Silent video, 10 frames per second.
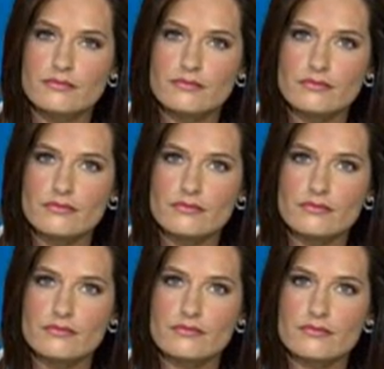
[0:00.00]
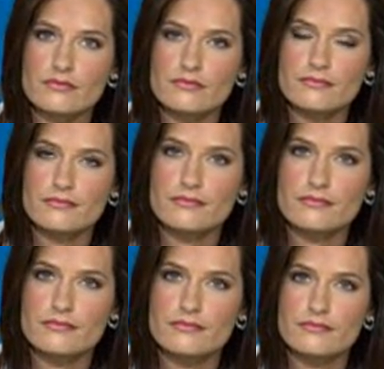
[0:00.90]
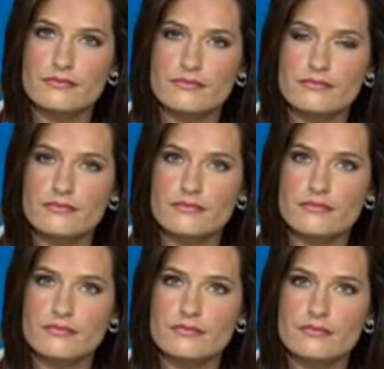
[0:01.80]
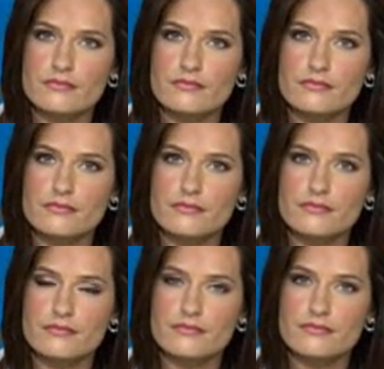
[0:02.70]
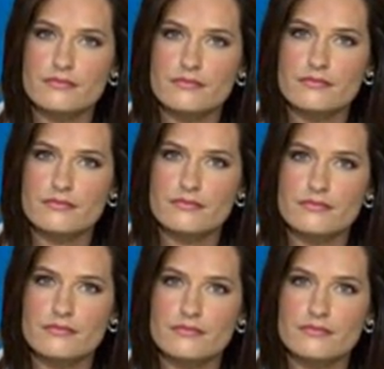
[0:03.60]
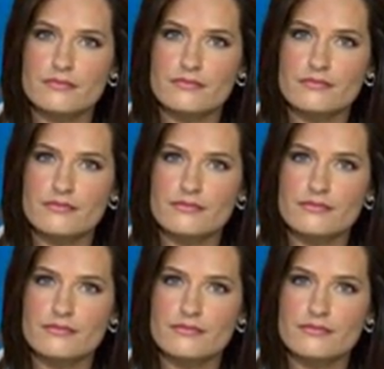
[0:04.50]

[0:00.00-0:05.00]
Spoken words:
[no speech]